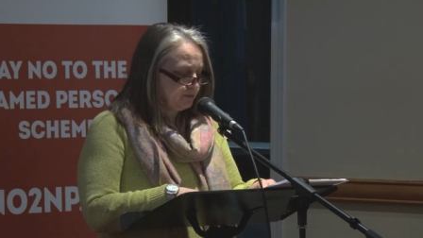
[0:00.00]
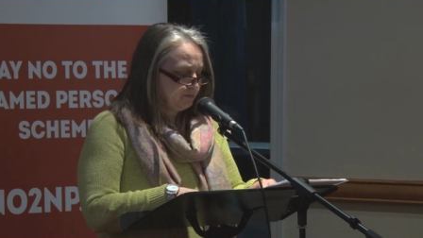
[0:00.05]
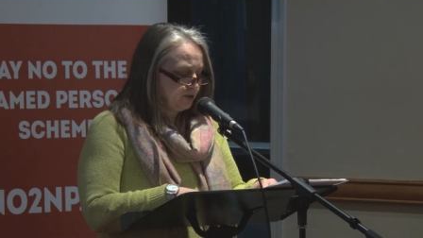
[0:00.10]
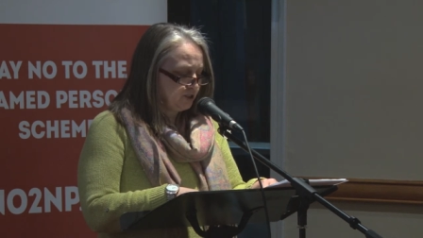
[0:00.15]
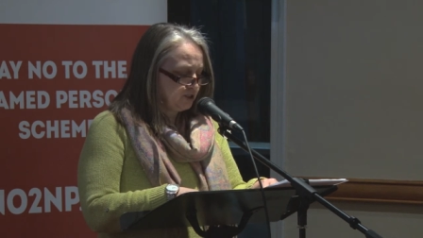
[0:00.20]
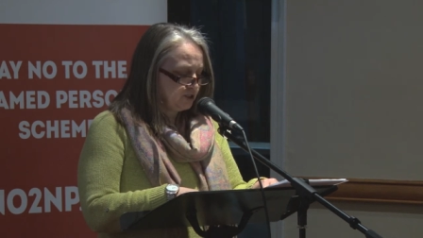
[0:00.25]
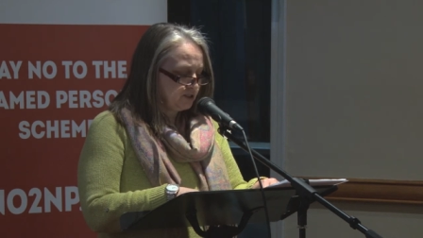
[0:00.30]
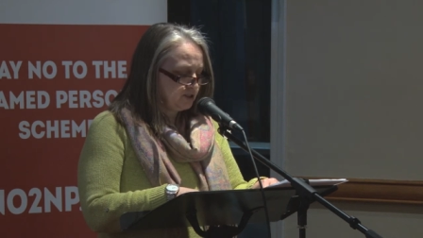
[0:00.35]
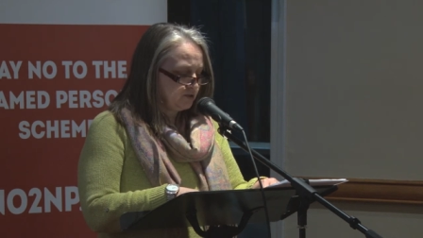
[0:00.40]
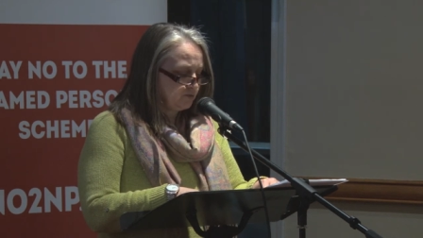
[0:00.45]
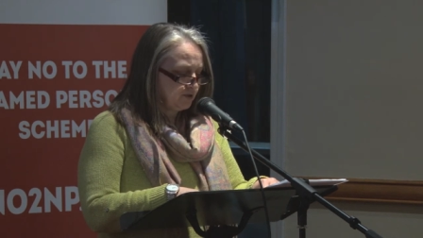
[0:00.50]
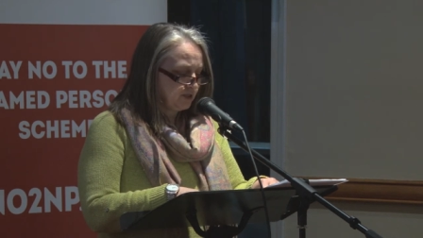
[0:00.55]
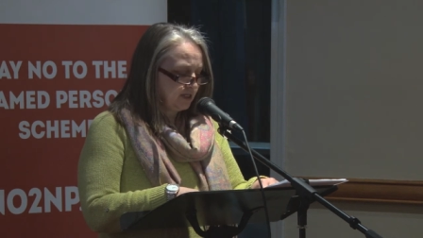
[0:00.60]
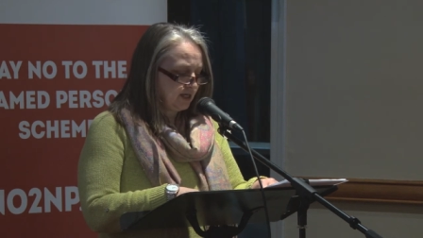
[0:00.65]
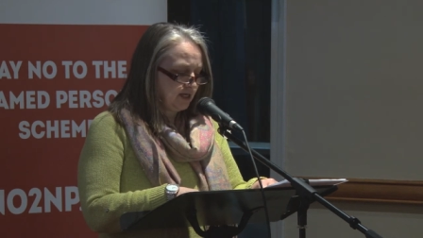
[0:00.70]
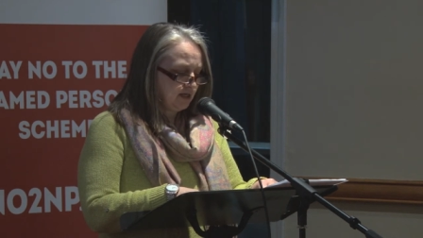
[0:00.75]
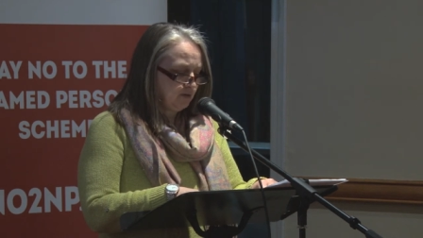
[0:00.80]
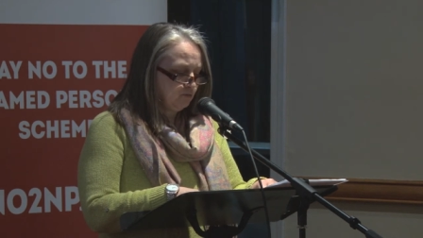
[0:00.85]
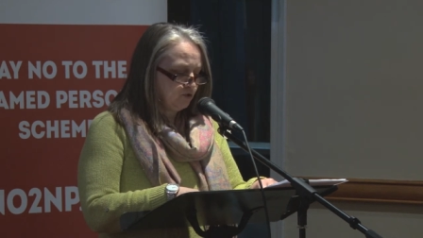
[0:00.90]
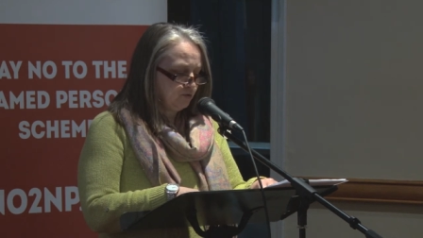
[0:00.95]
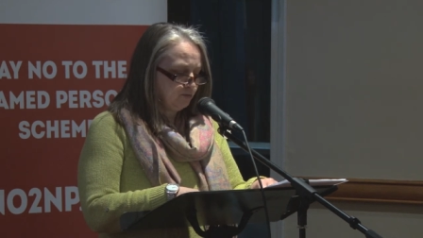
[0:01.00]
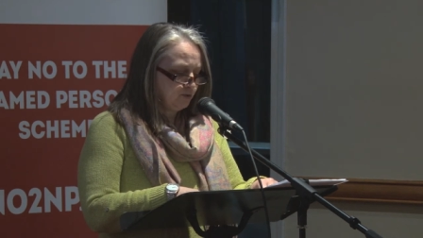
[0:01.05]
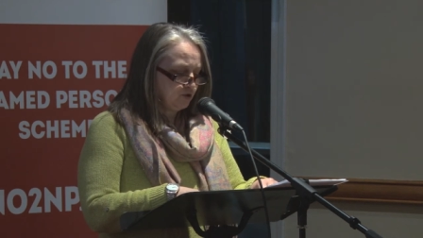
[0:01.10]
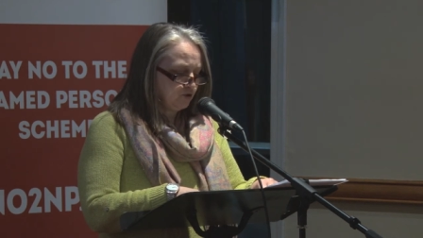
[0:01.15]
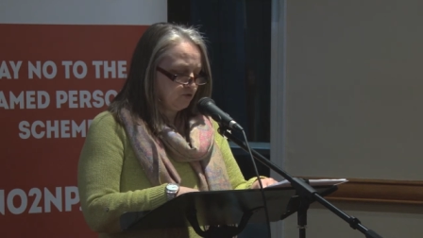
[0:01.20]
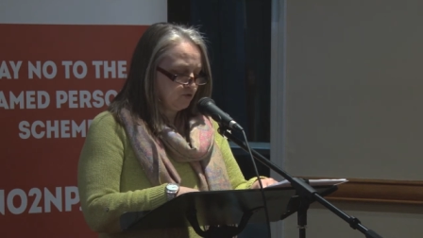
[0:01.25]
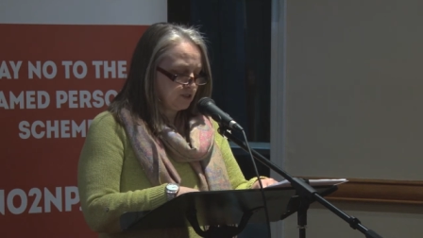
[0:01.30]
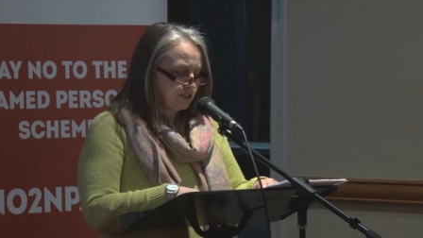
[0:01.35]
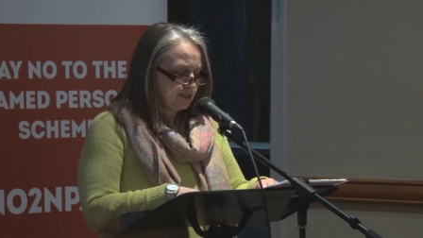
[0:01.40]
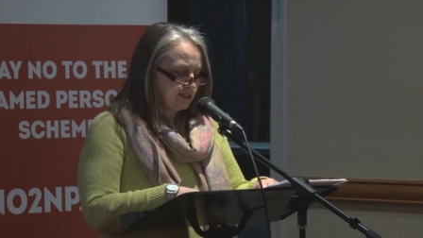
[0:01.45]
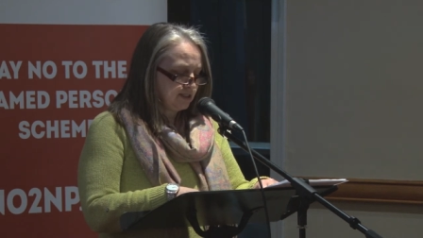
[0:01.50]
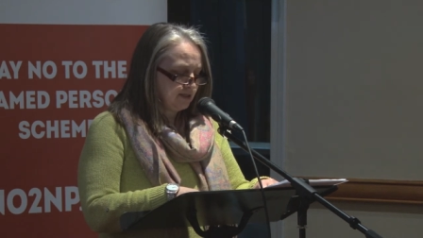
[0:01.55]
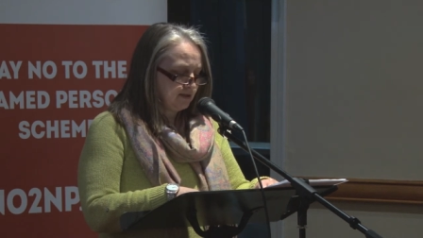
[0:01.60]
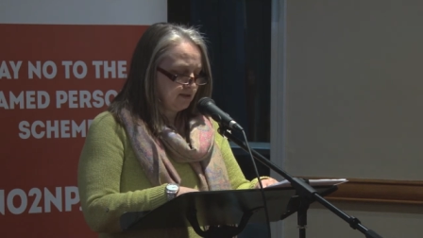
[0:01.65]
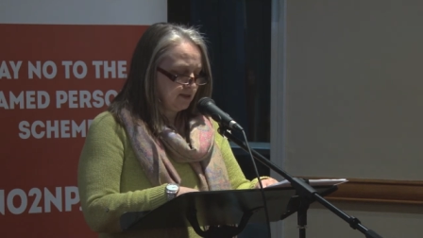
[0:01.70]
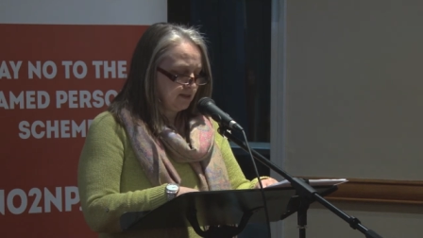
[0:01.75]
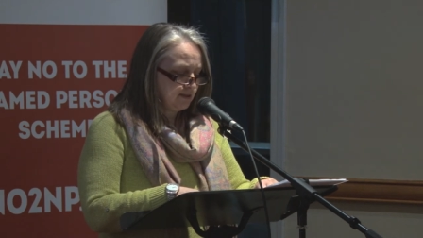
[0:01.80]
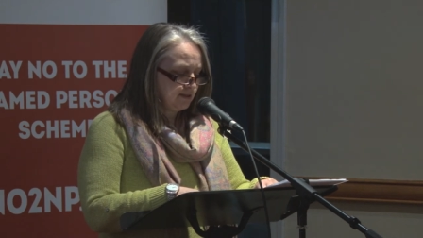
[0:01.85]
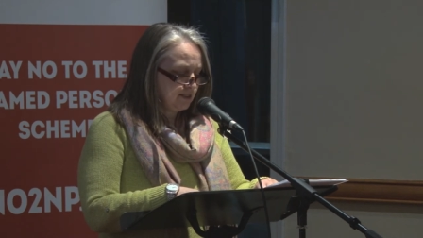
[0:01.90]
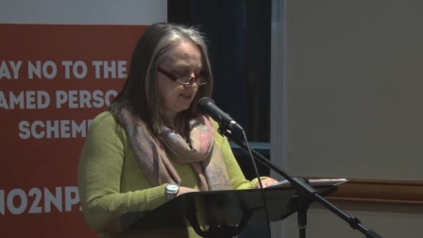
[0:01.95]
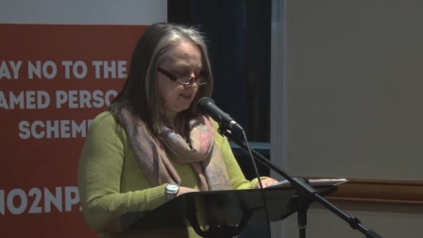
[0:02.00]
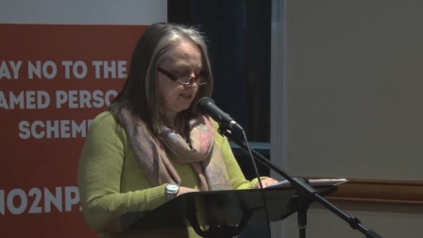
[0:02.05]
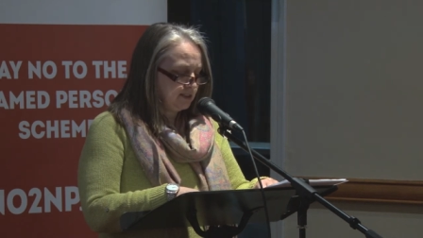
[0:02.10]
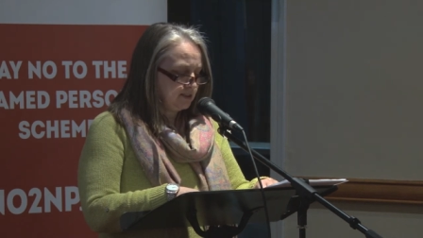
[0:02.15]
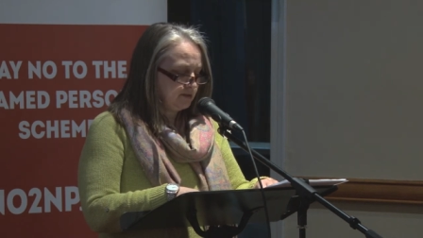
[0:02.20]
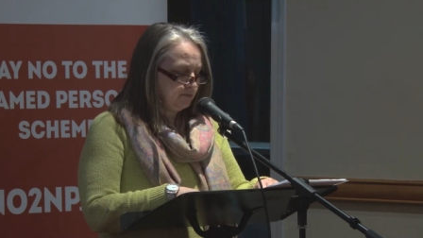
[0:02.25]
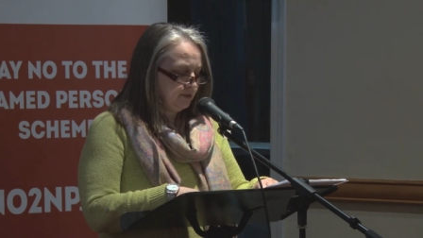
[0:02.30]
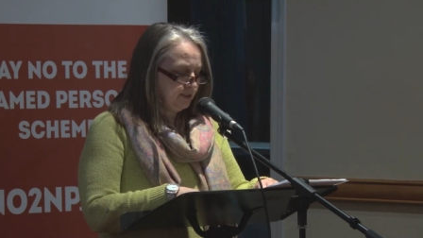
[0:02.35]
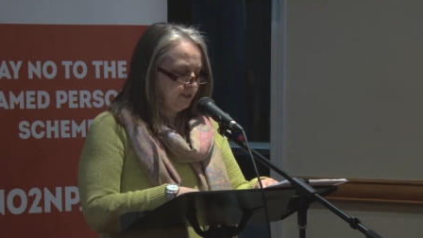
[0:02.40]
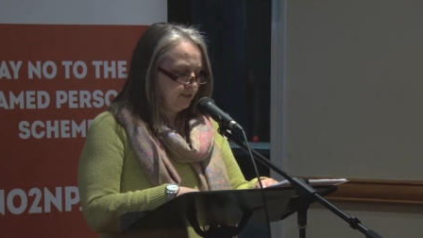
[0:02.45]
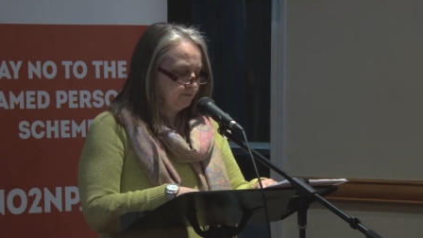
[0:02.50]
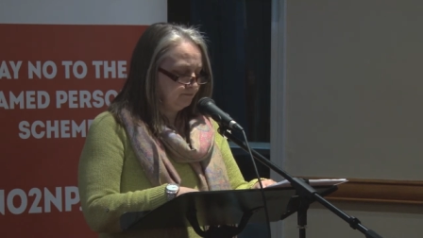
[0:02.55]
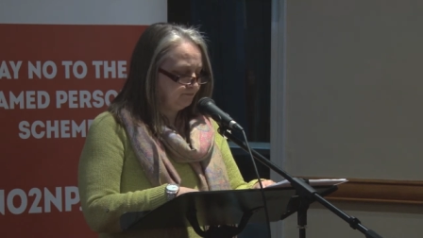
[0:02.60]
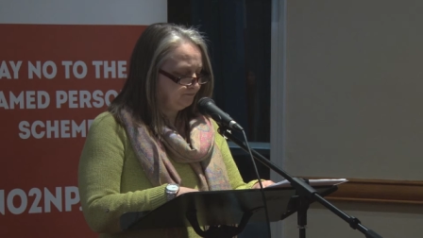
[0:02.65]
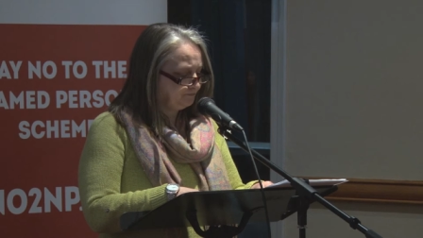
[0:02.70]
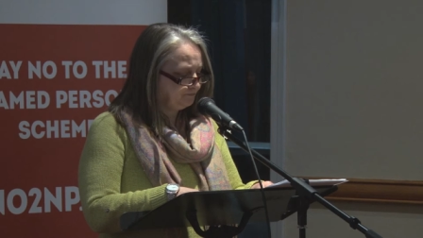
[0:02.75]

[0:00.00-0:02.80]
be burdened with any more bureaucracy than they need to be,